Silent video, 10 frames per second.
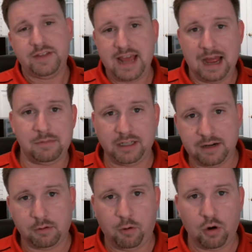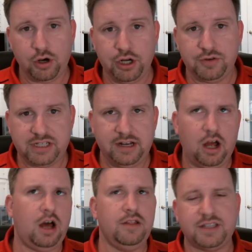The Abilene Reporter News said,
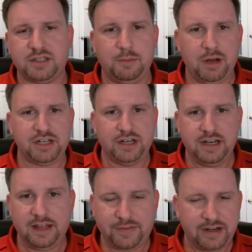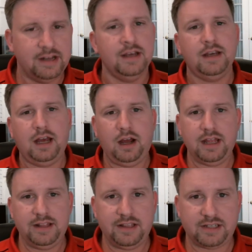oh, this is a bunch of nothing.
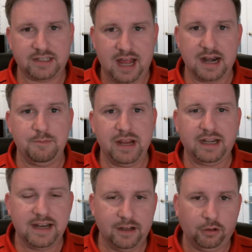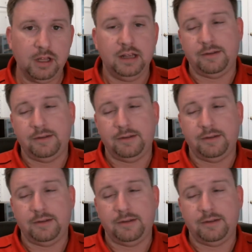This is not a big deal.